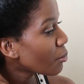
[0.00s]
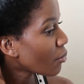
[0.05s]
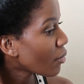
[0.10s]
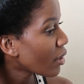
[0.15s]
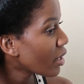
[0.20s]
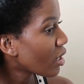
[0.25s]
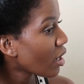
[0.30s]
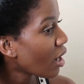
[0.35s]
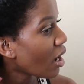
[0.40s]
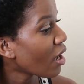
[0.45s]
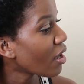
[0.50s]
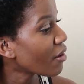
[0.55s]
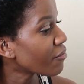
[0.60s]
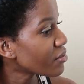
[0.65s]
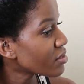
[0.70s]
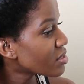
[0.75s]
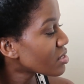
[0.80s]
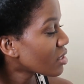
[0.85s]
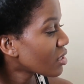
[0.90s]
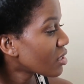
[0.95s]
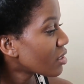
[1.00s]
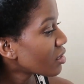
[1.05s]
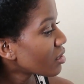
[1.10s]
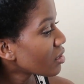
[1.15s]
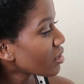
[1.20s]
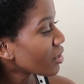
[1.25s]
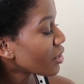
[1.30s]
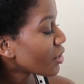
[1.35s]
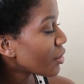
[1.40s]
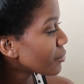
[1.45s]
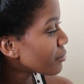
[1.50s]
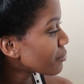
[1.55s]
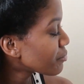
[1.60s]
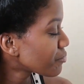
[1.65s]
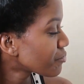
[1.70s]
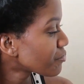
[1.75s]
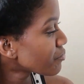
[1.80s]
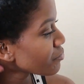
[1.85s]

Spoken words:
break off. It's gonna, you know.